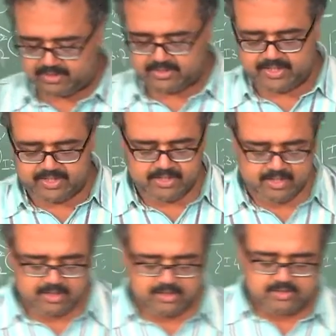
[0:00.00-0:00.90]
right.
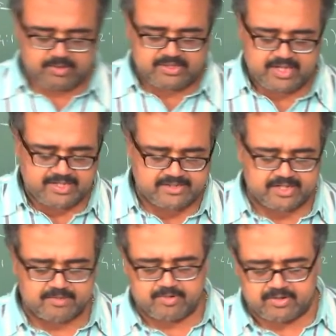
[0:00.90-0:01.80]
So what is the nice
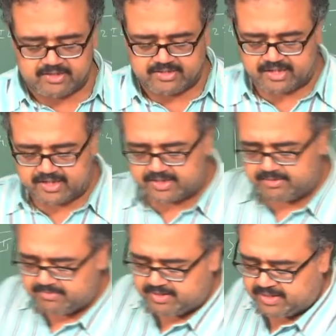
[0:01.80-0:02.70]
thing about this
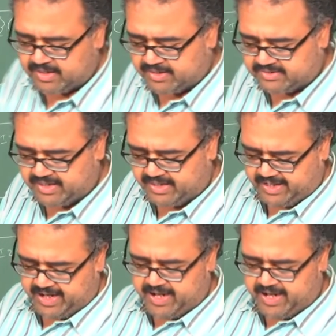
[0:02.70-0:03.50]
algorithm is that